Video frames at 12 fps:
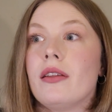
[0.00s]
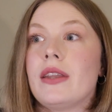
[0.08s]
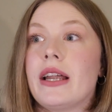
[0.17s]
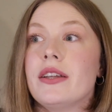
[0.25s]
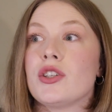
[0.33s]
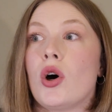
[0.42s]

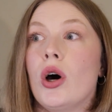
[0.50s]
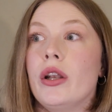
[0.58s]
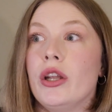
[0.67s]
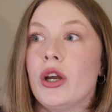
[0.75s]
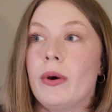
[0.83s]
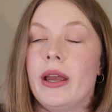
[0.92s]
That is
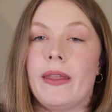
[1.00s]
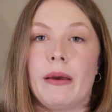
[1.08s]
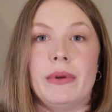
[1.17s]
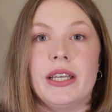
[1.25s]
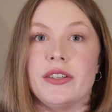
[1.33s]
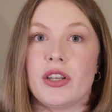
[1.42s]
ongoing.
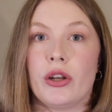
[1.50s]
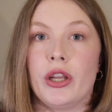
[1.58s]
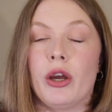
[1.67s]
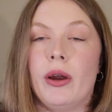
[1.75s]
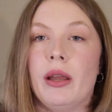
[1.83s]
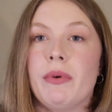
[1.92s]
That meet is
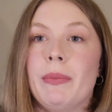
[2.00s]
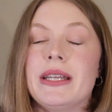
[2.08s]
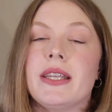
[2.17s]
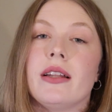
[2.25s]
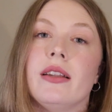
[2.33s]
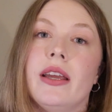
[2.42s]
ongoing, but
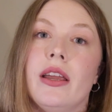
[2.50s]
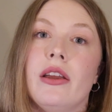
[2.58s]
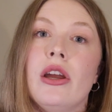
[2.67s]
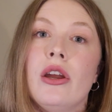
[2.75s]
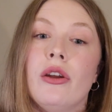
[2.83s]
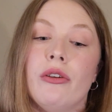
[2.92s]
basically